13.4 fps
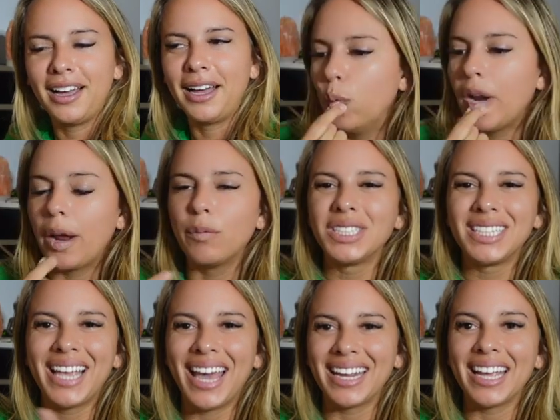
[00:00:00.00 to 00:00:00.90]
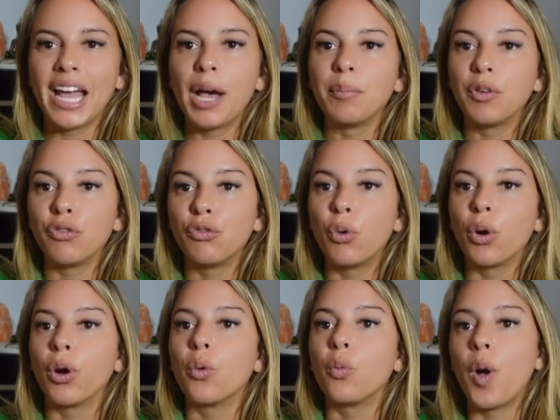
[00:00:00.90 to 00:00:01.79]
What I was getting at
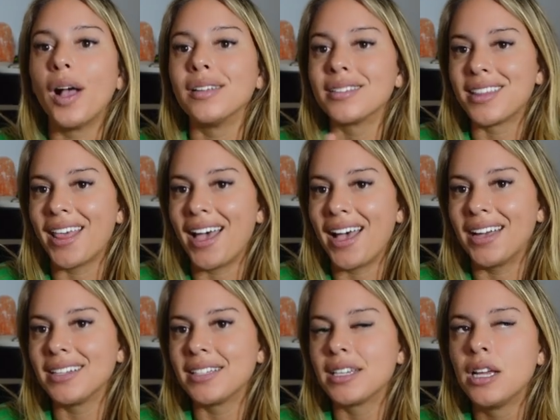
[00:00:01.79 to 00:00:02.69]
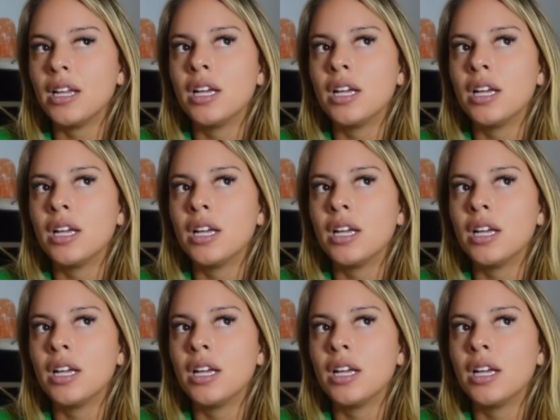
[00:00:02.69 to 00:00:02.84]
before was that